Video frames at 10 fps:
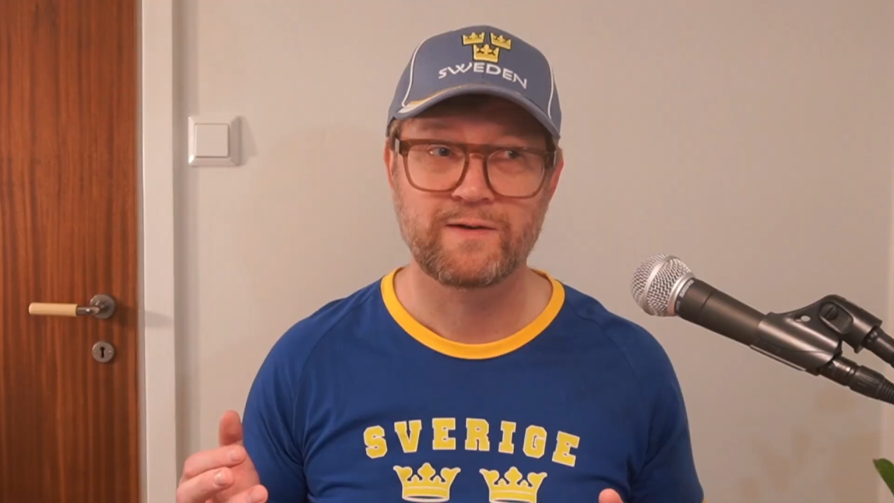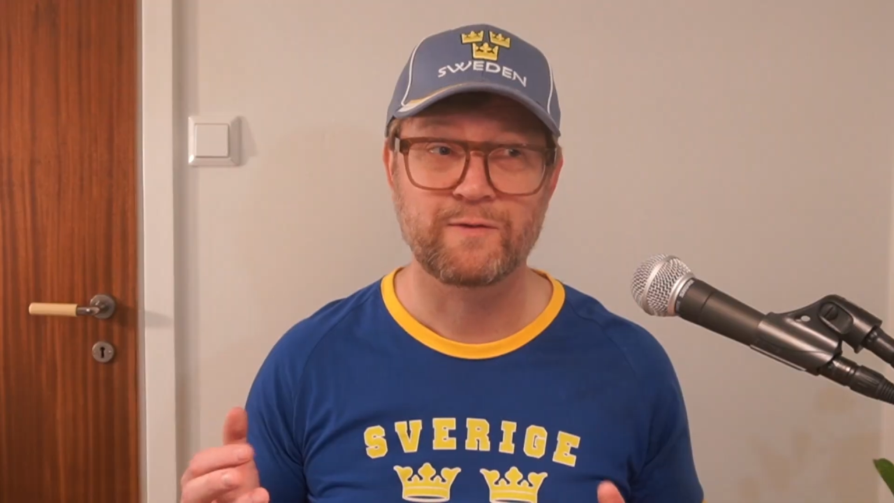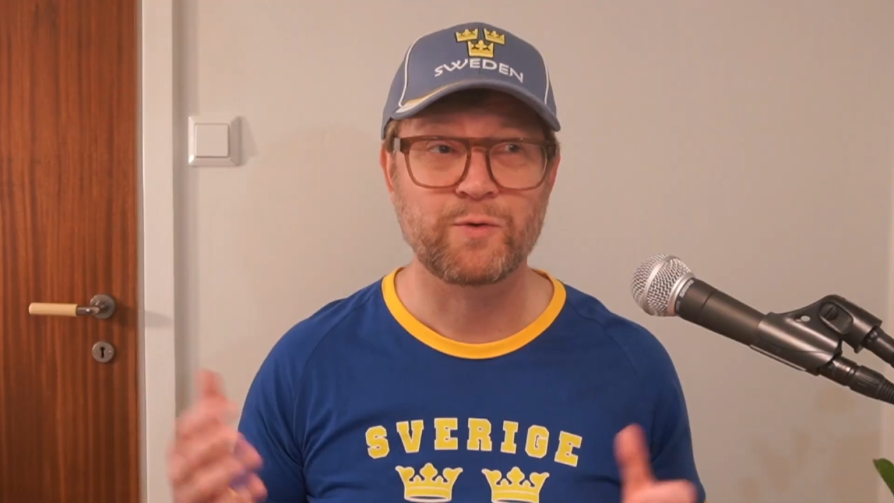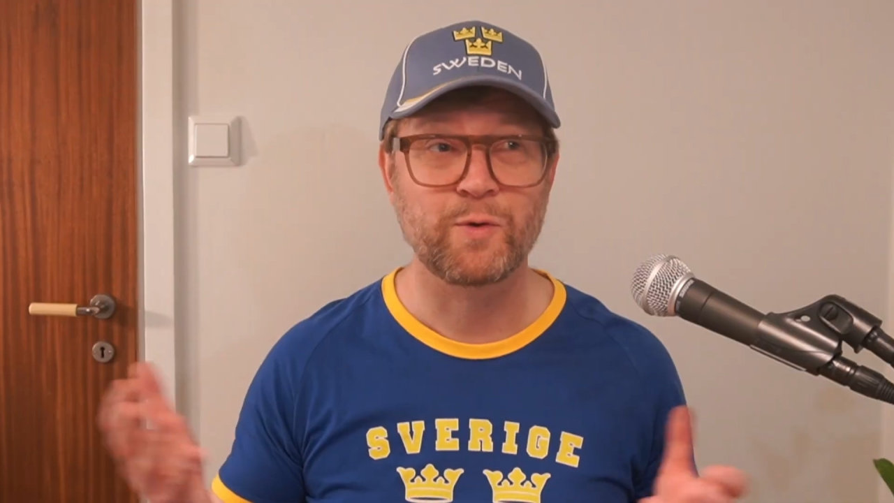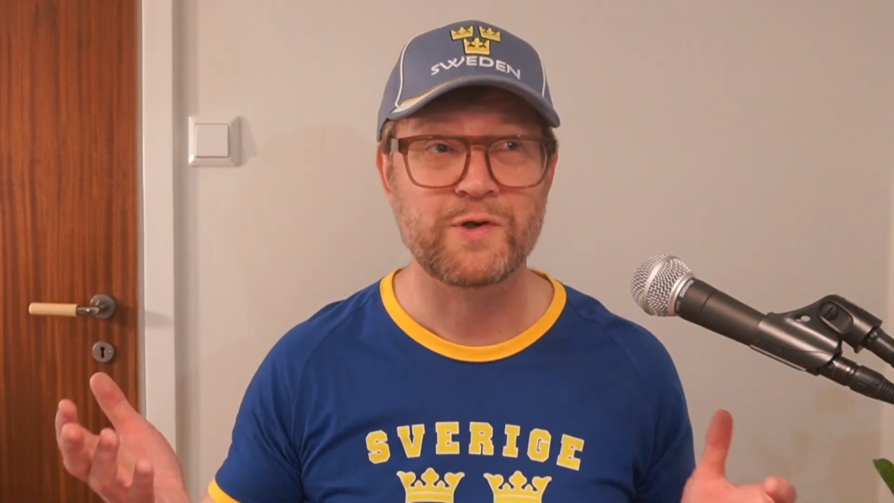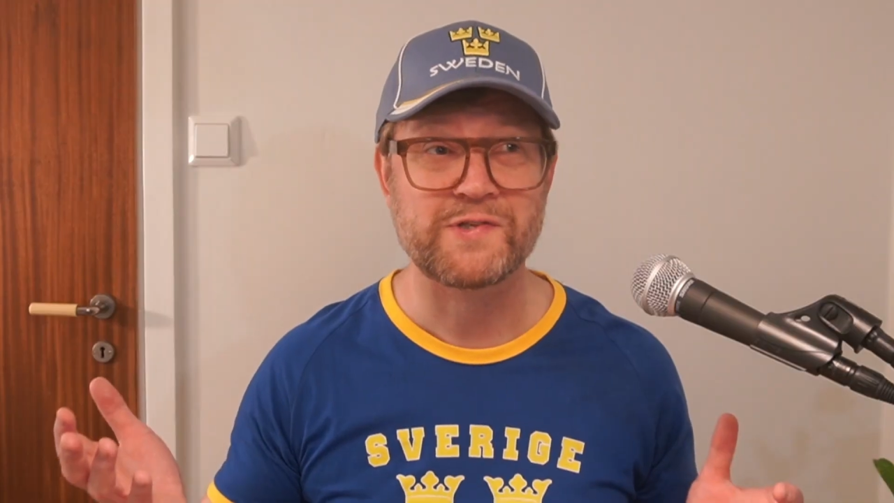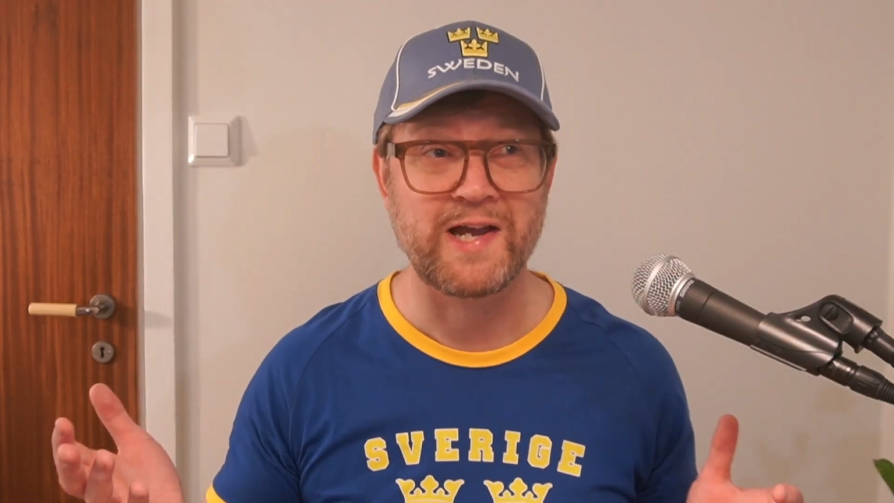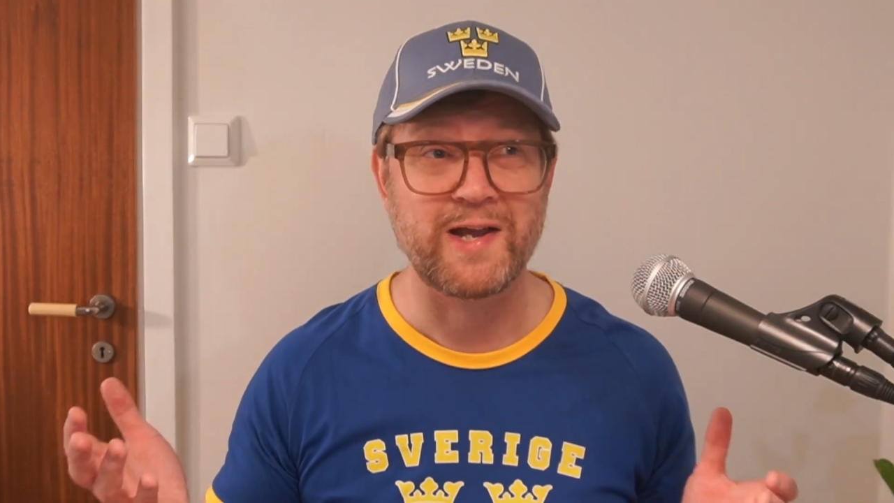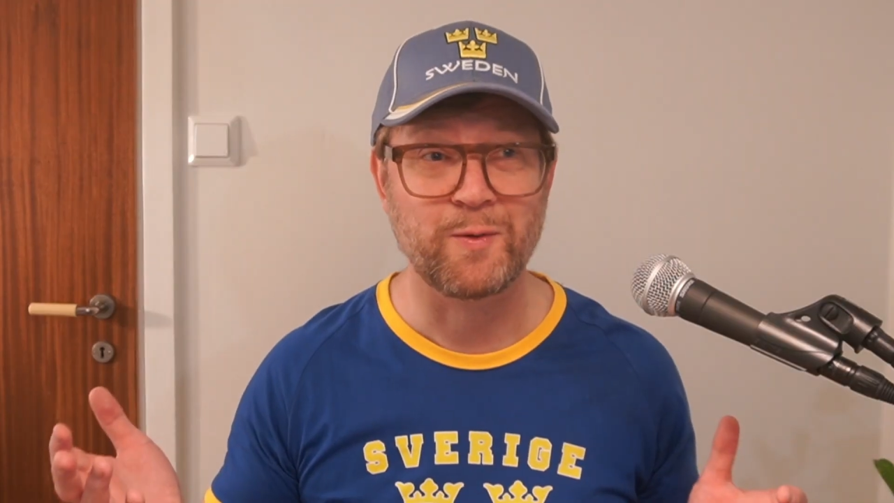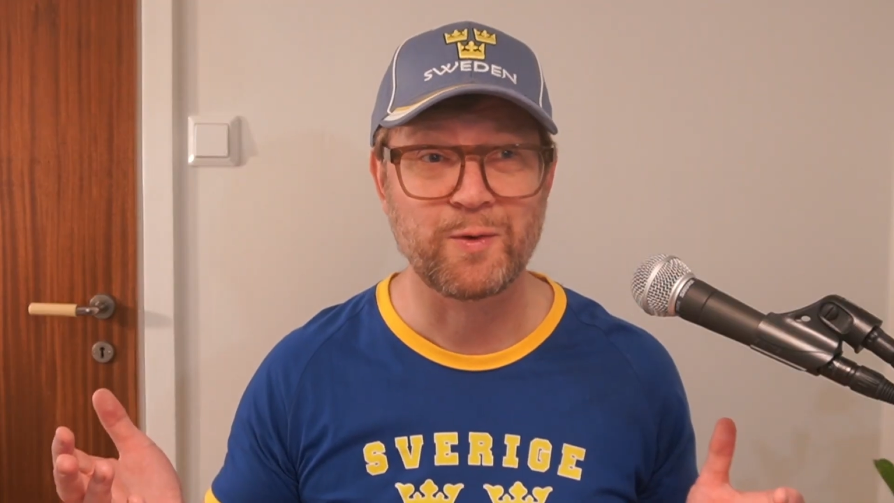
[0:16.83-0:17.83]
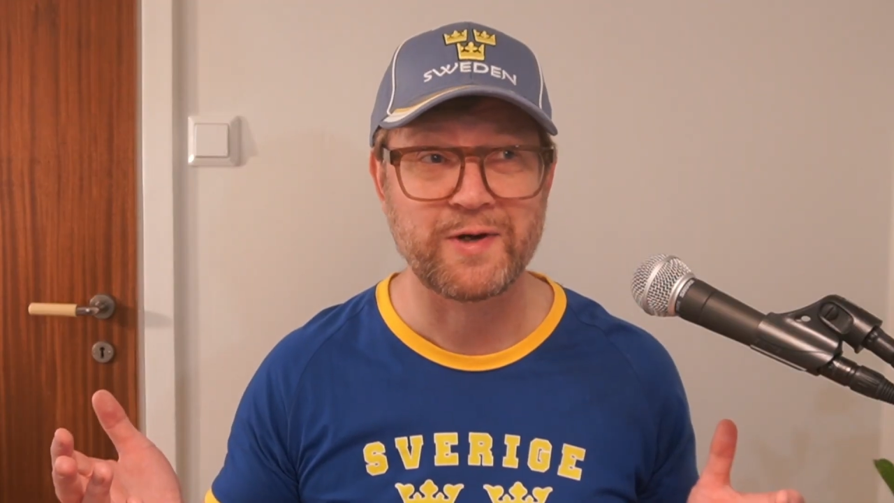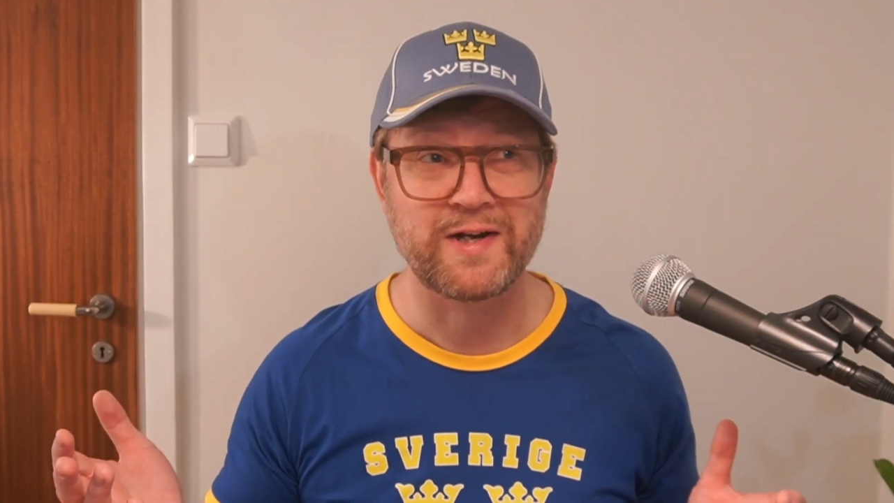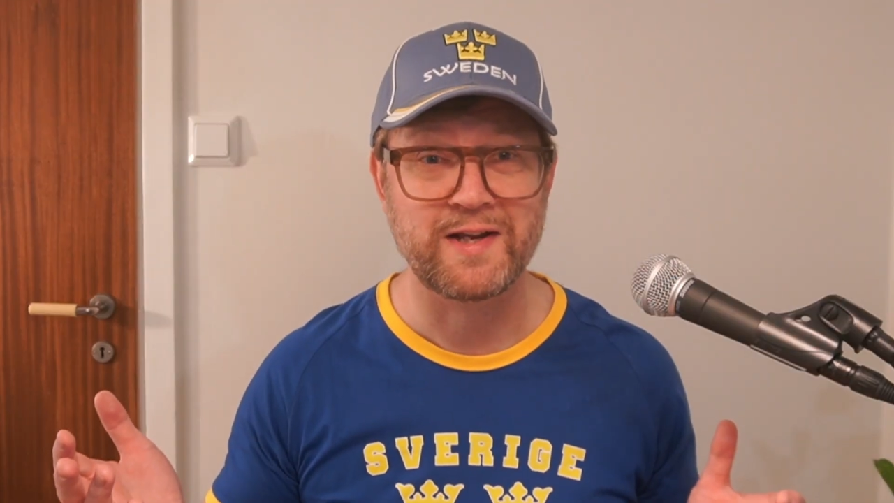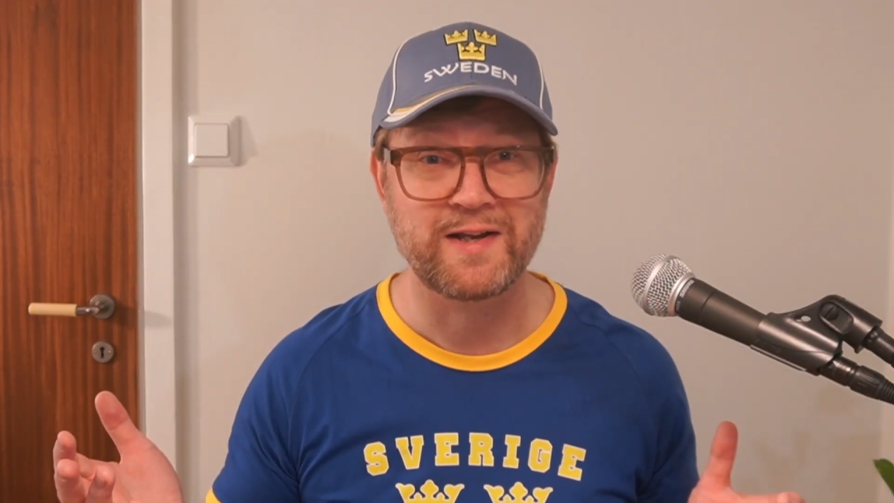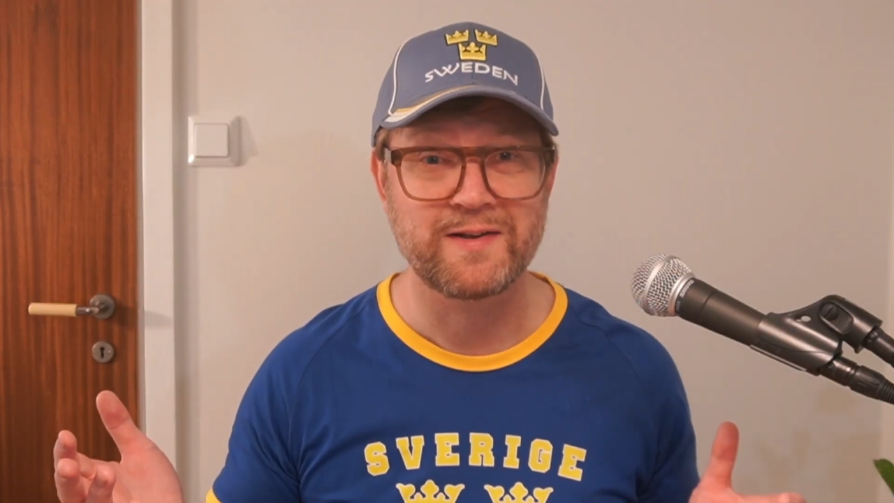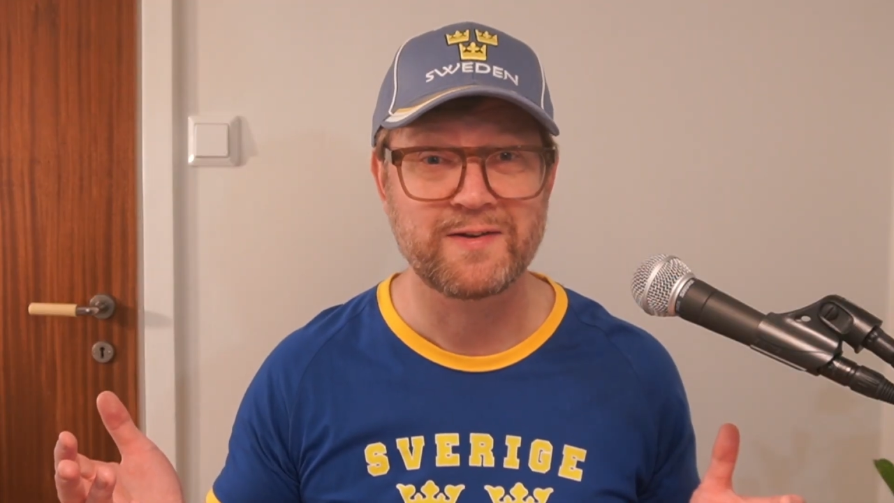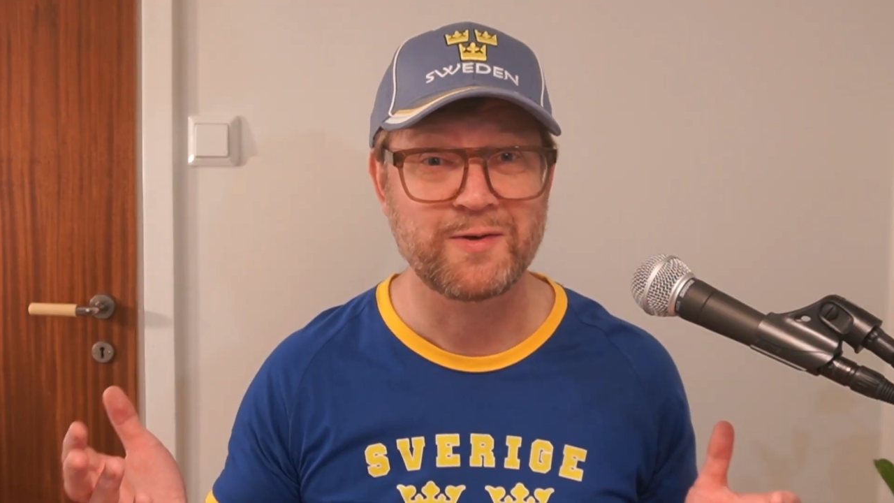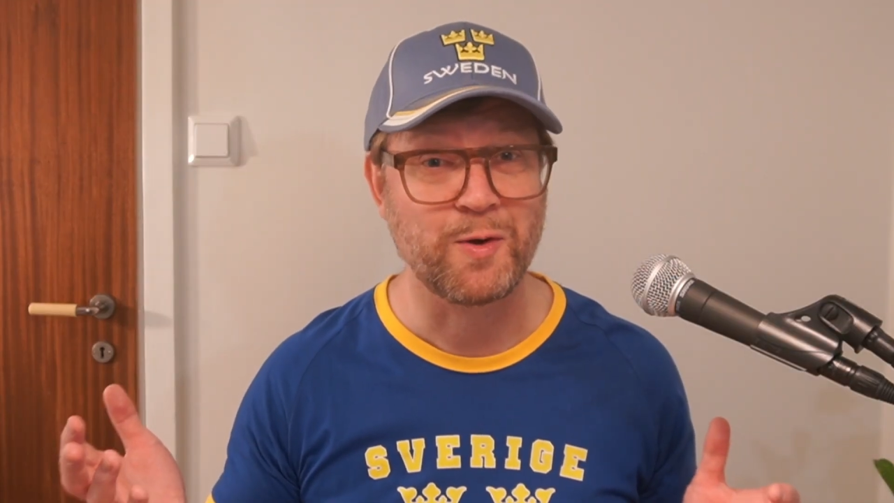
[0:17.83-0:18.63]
Of course I already